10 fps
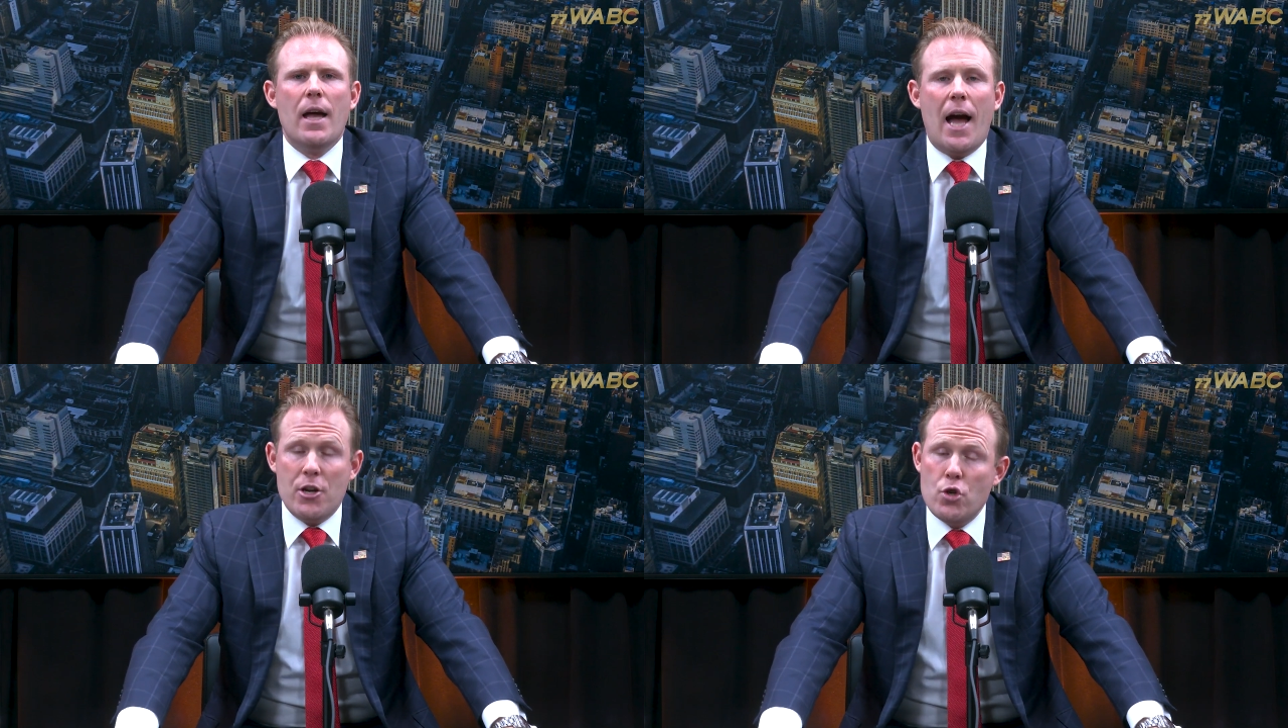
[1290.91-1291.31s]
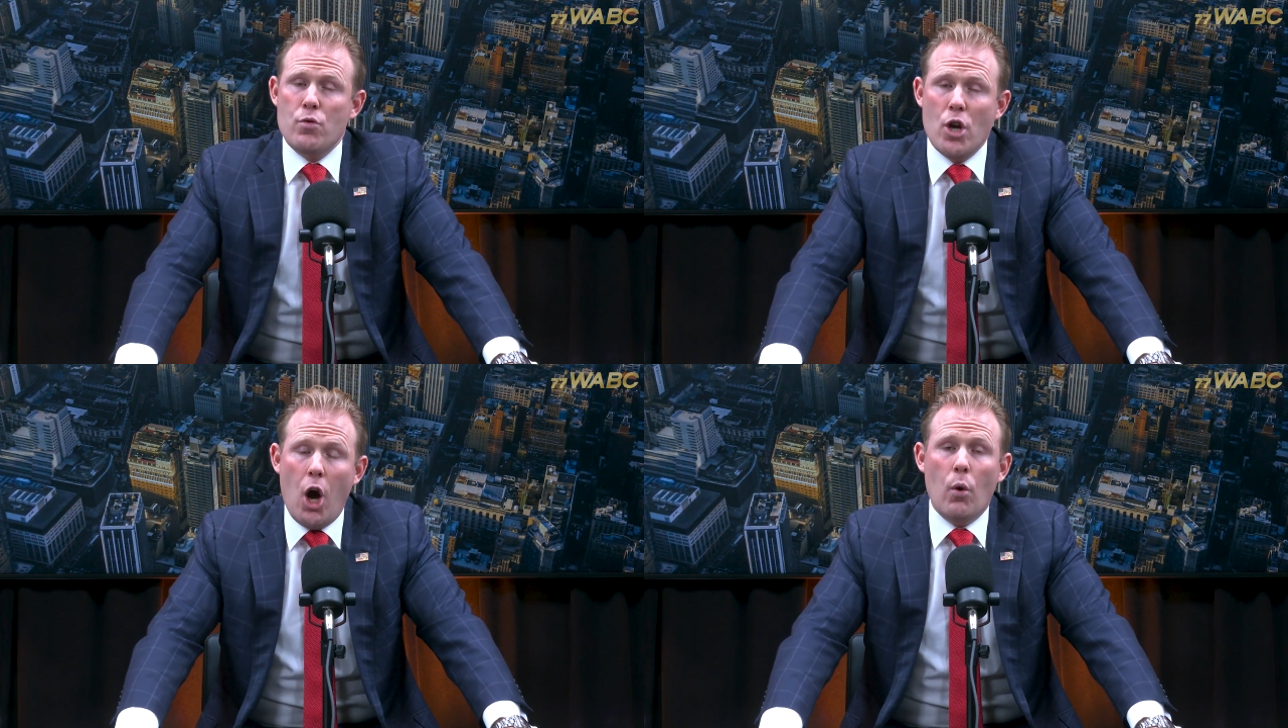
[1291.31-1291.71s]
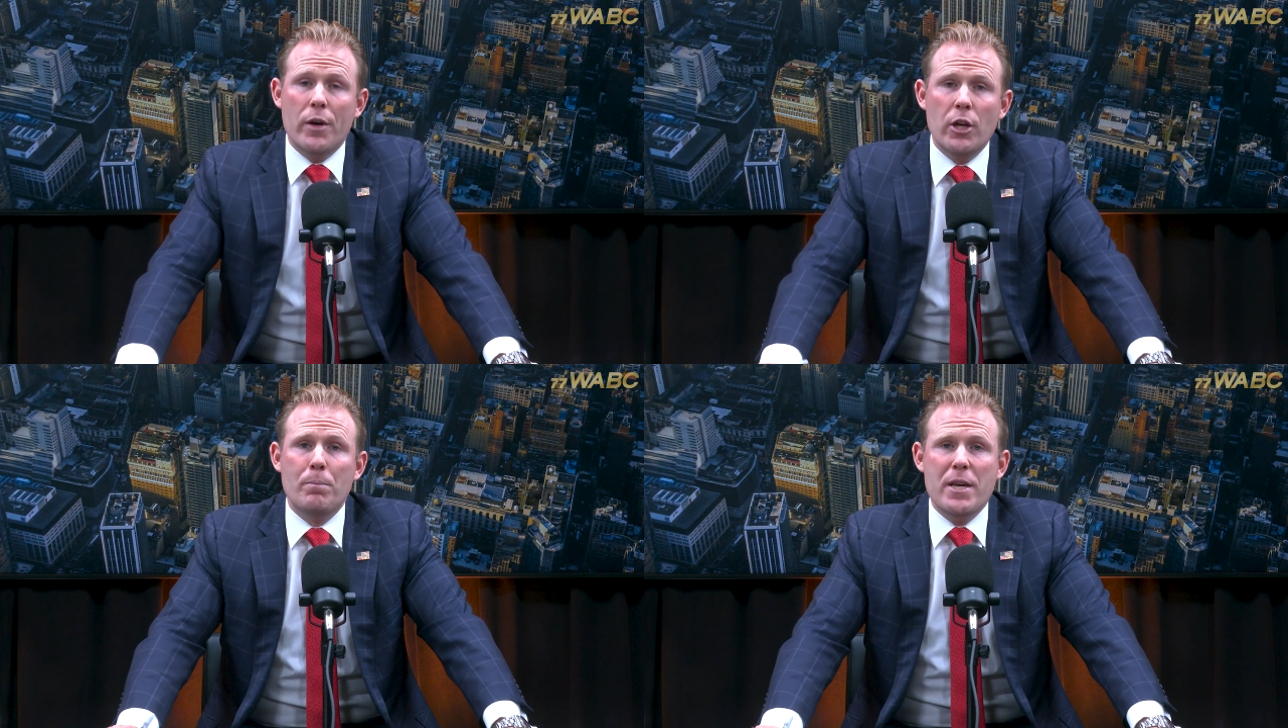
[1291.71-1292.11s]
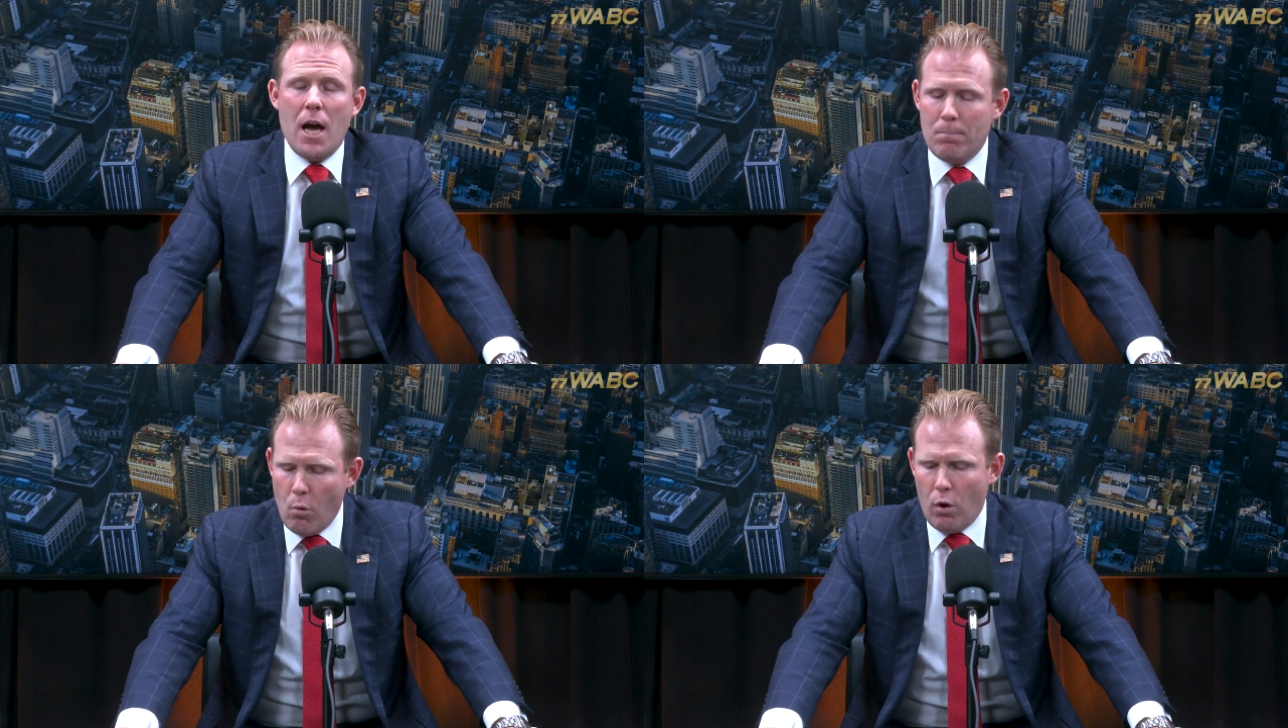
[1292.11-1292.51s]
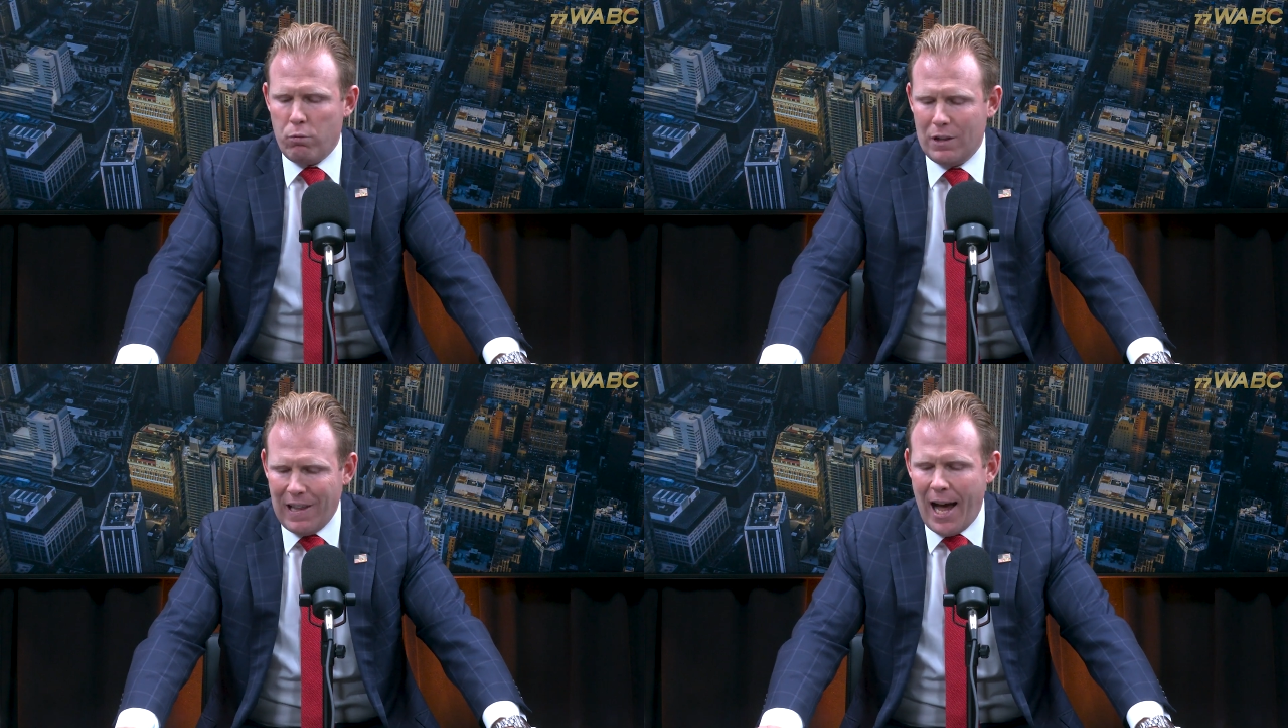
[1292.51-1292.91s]
a more
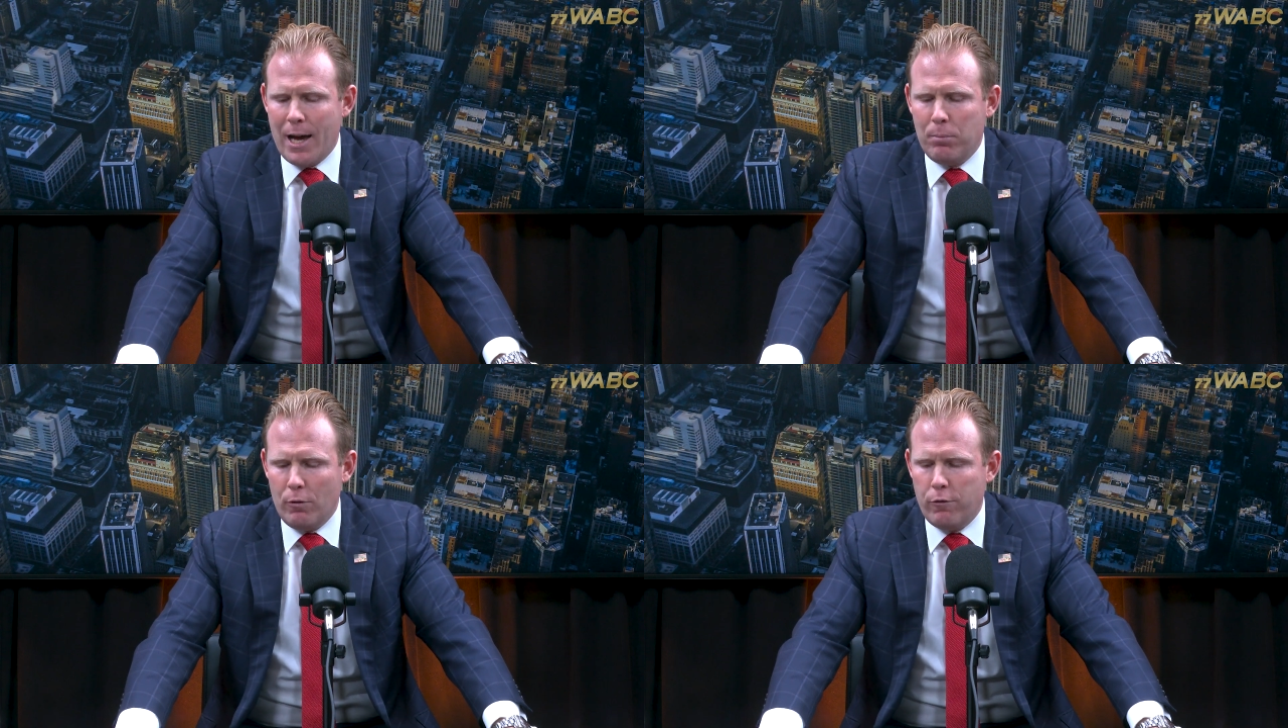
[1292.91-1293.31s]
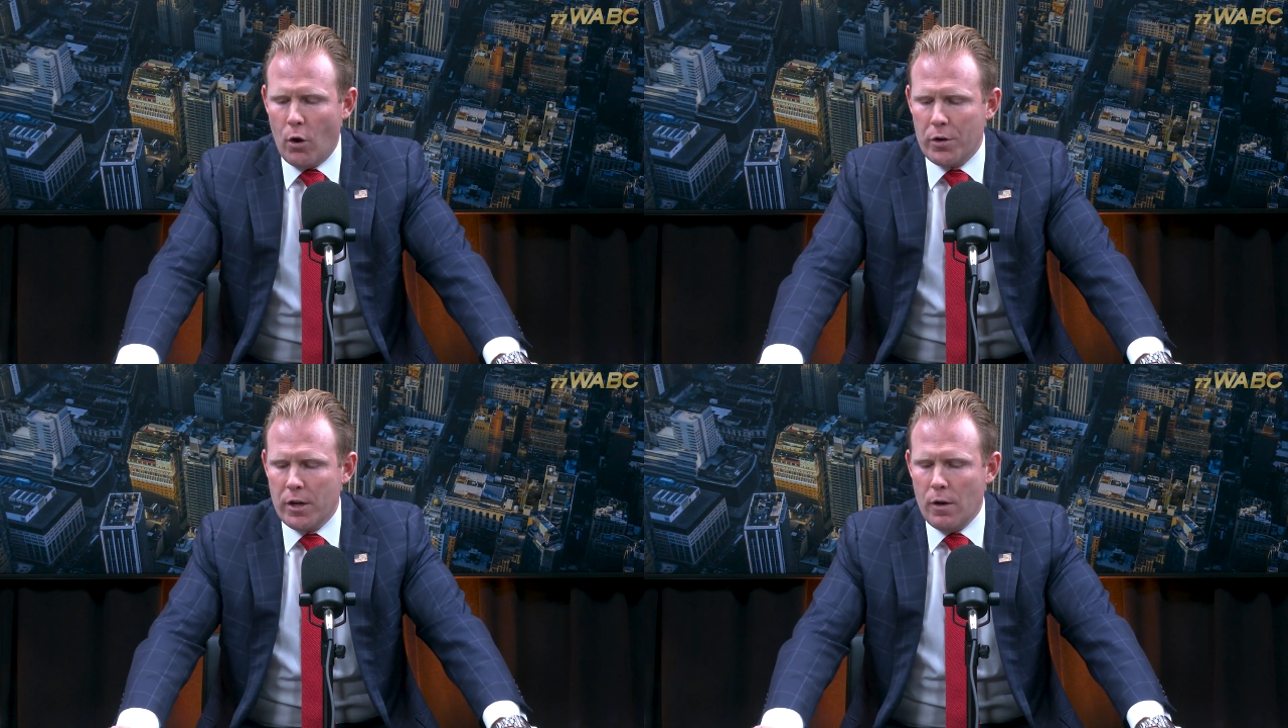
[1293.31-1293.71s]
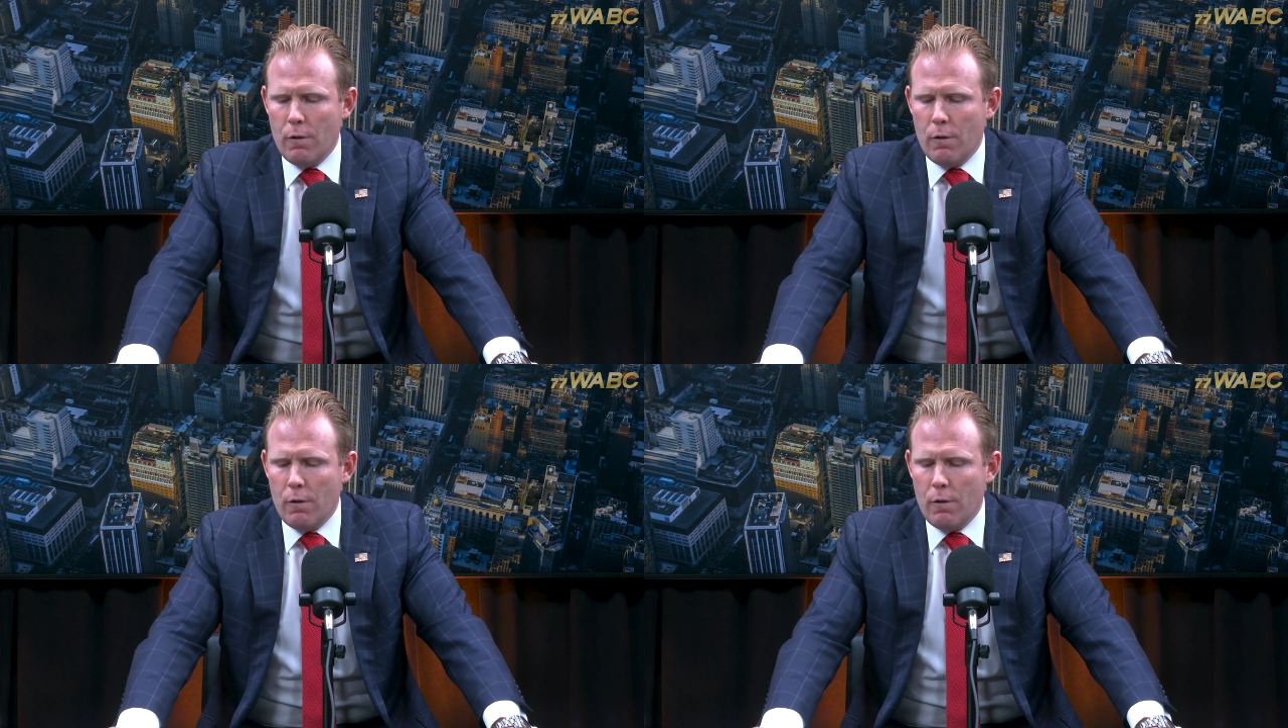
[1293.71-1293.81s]
reliable vote